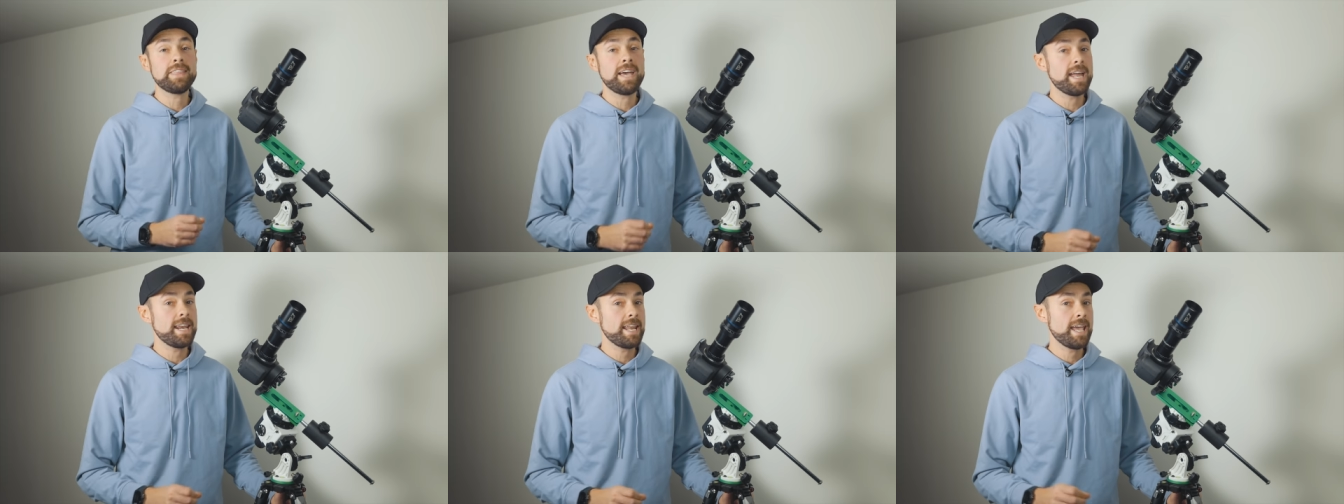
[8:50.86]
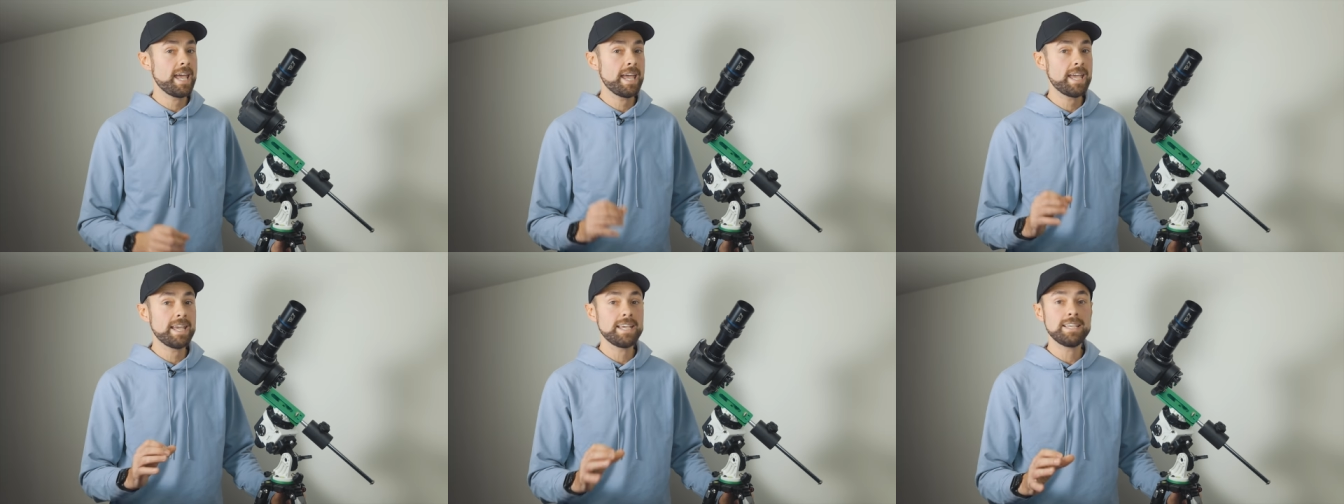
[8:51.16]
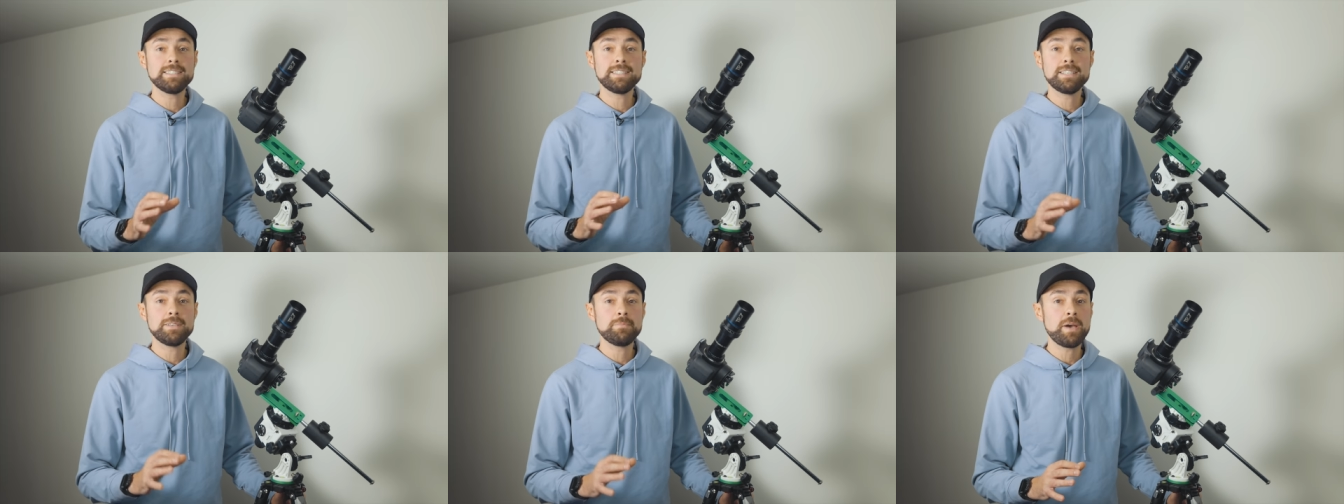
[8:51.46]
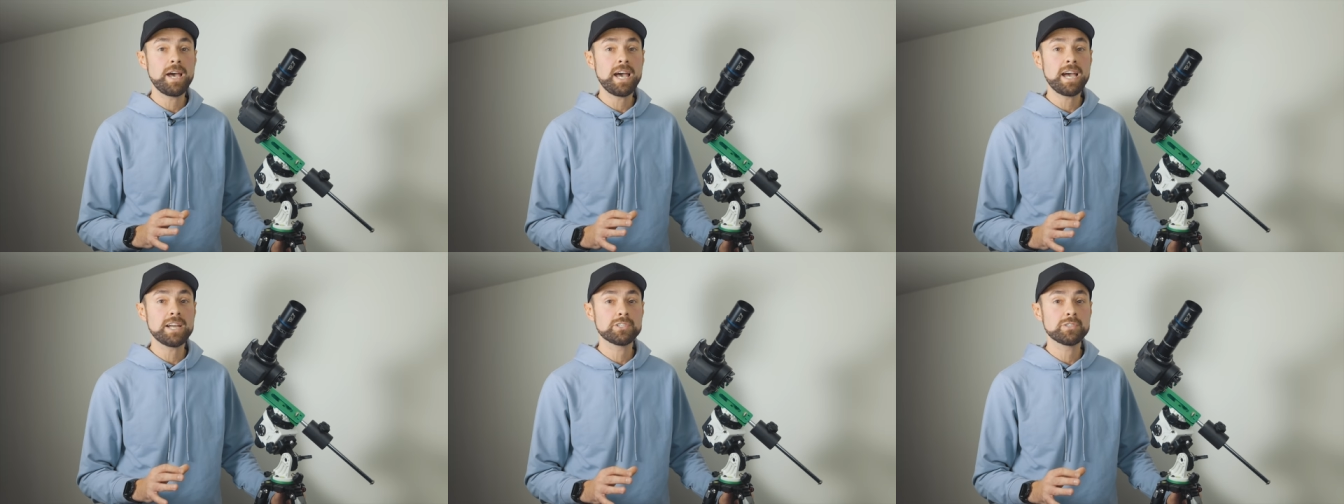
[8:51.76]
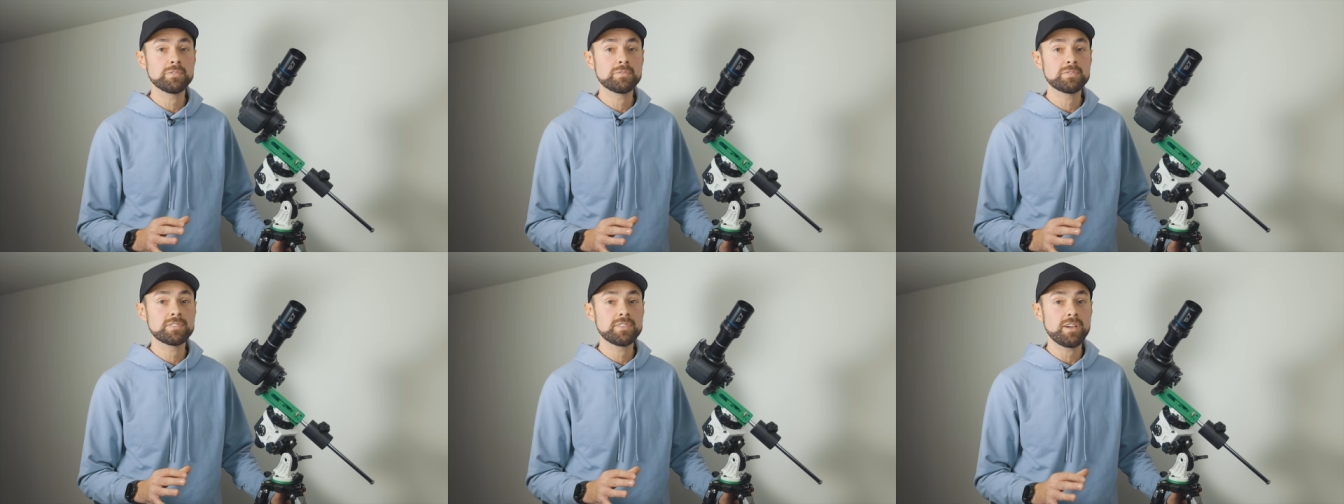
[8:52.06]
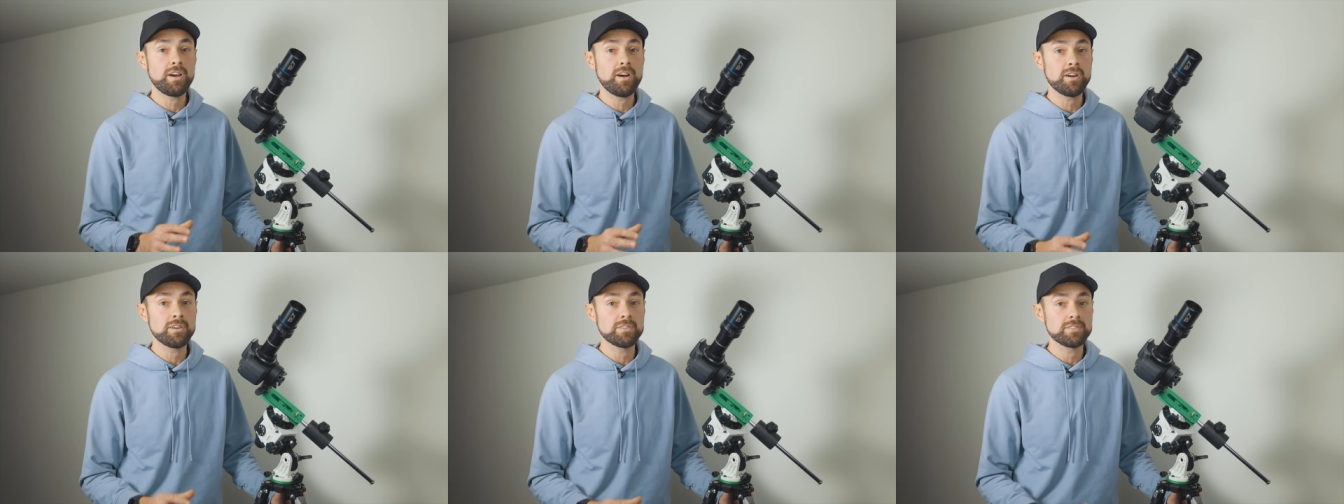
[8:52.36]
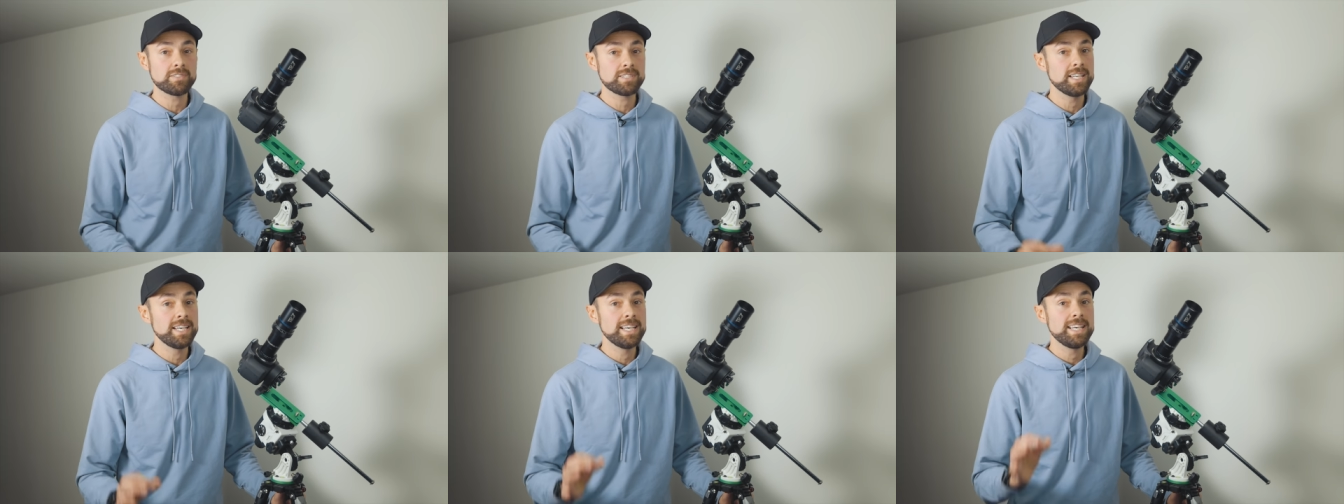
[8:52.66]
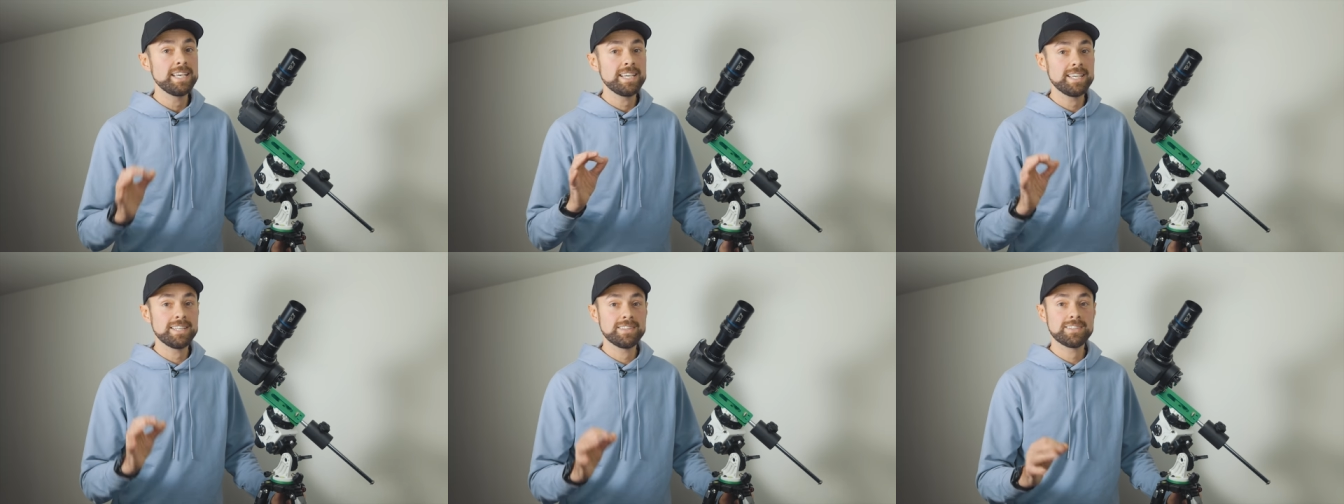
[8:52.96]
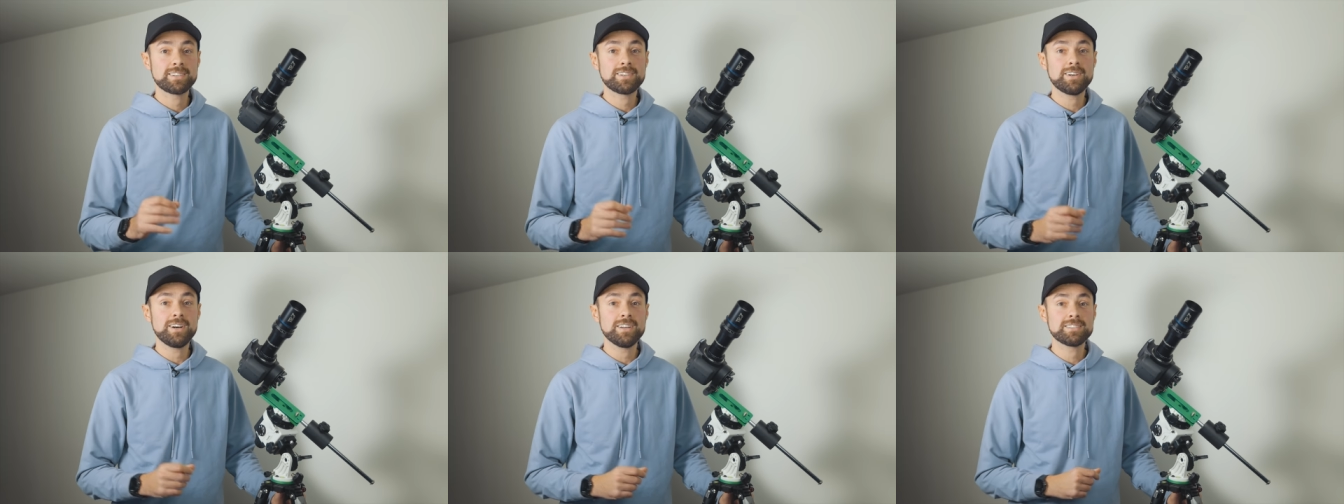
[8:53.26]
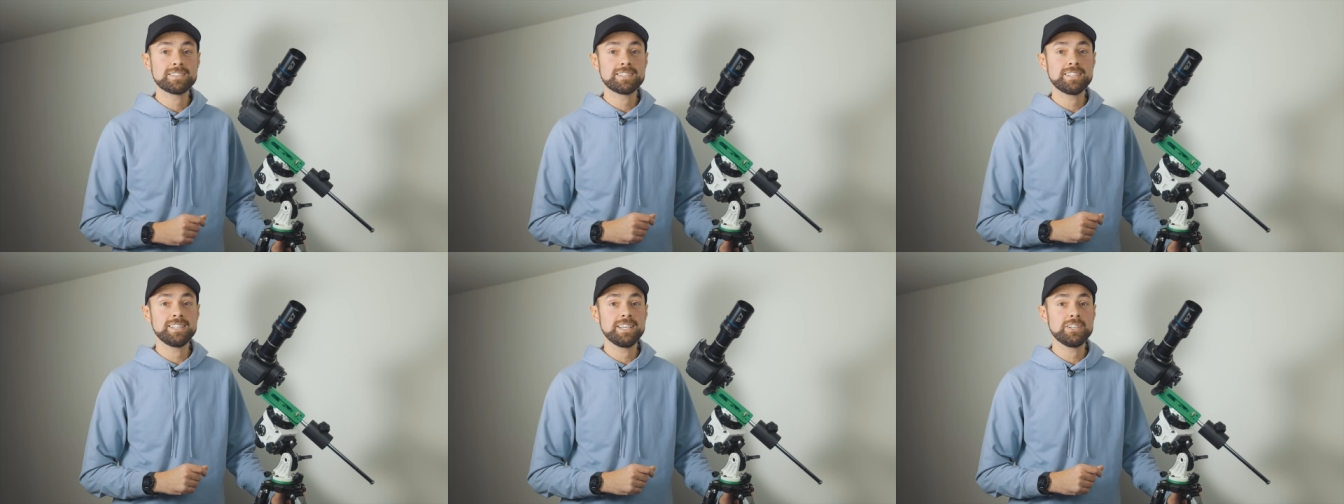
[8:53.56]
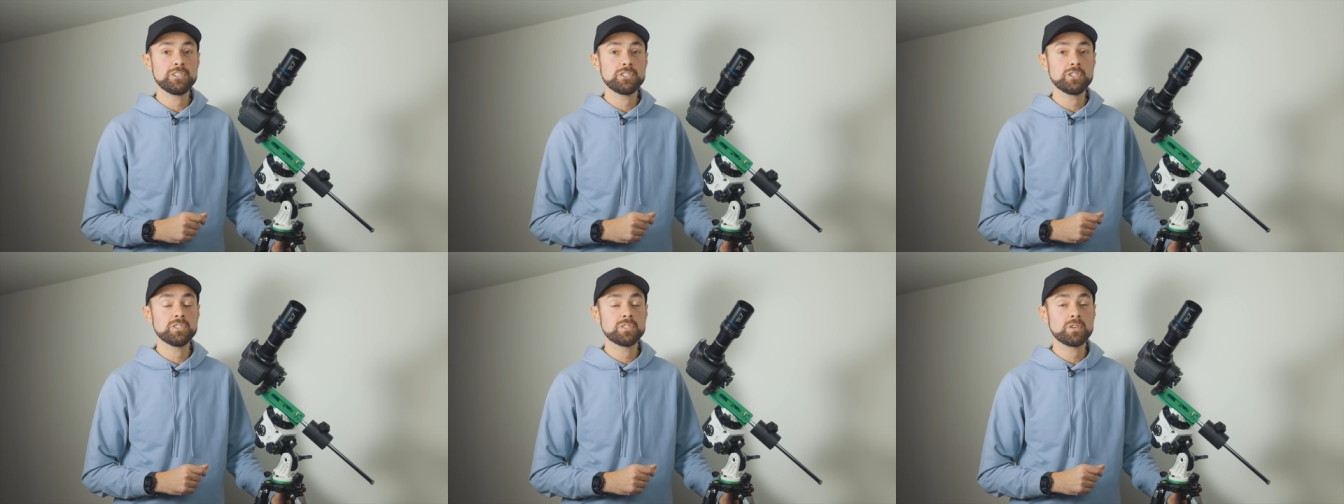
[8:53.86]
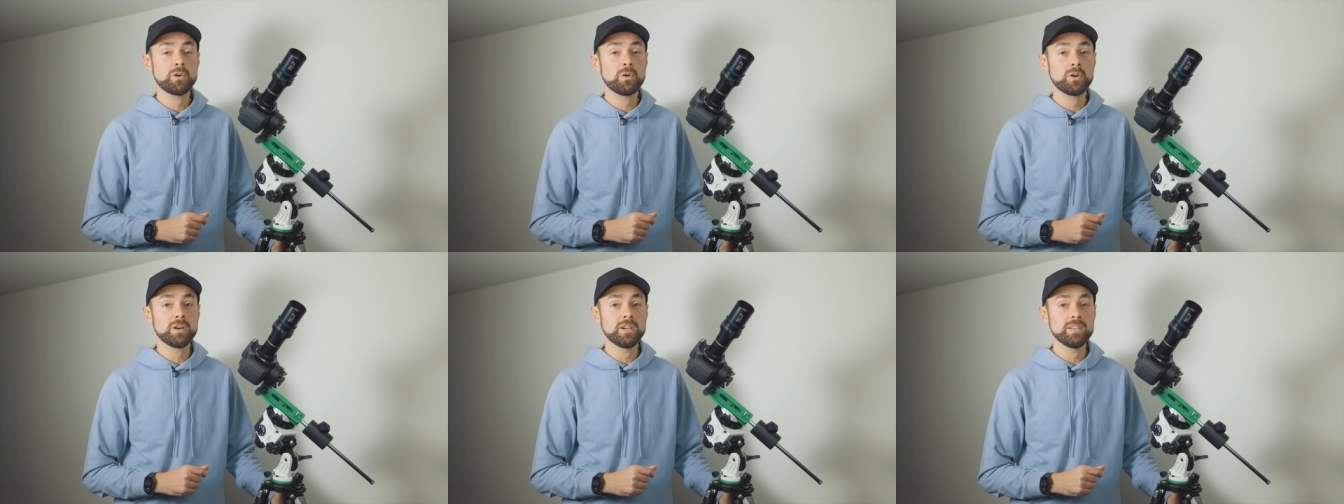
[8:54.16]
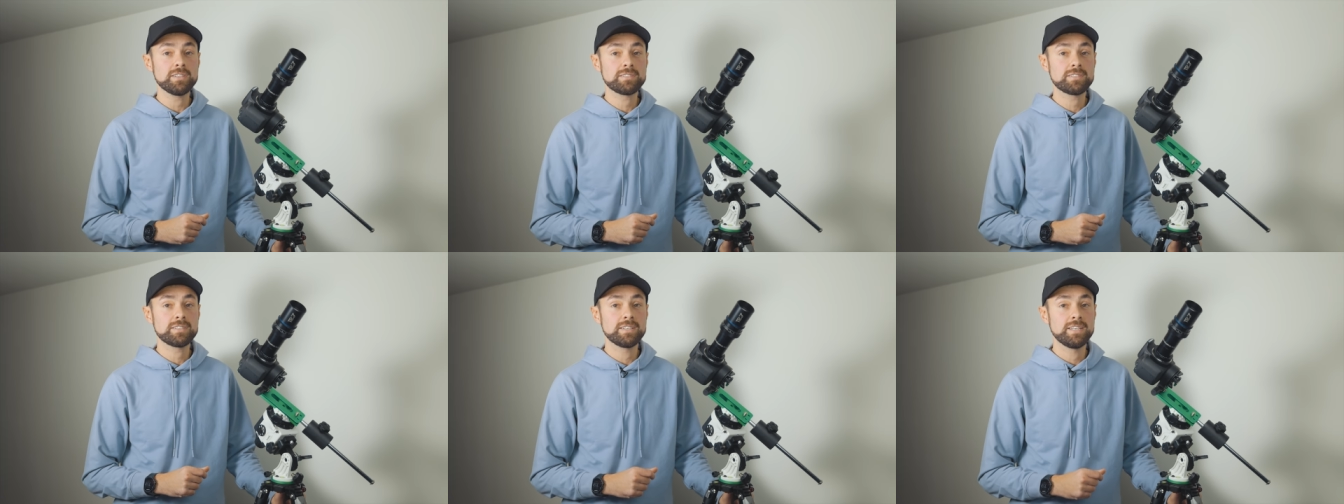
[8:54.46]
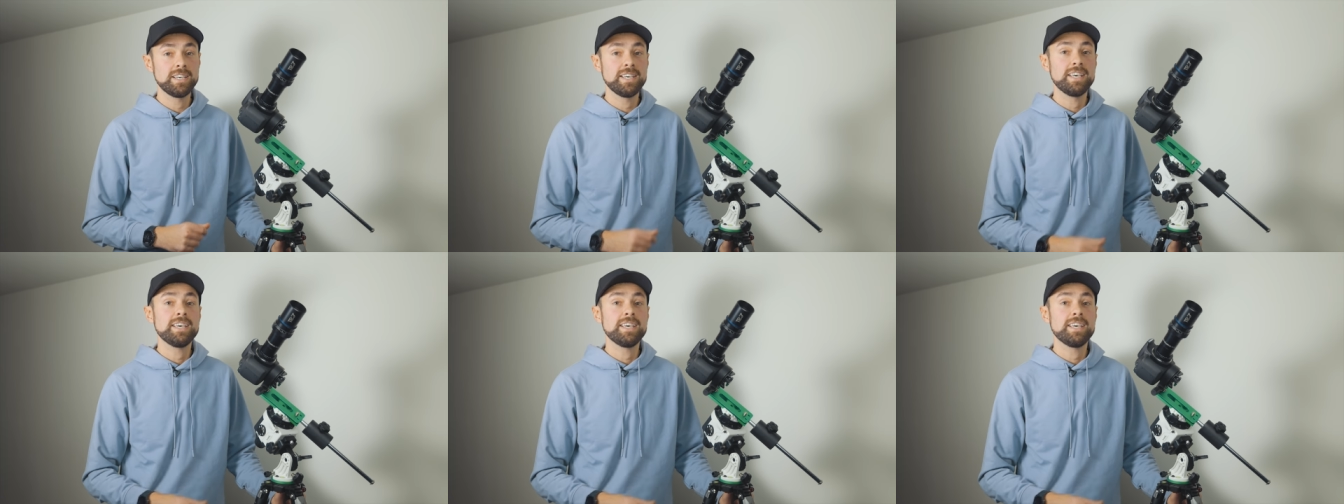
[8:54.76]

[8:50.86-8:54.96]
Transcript: that hazy patch of stars in the constellation Taurus.